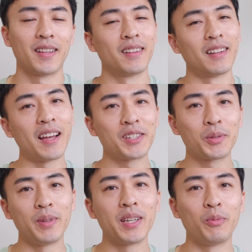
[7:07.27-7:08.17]

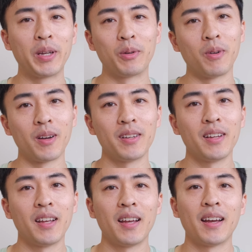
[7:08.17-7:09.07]
Last week, week 1,
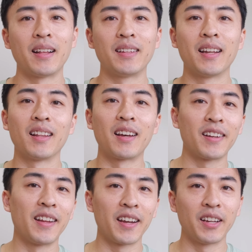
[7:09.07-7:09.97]
I did a lot of
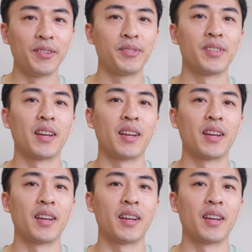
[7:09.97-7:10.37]
negatives.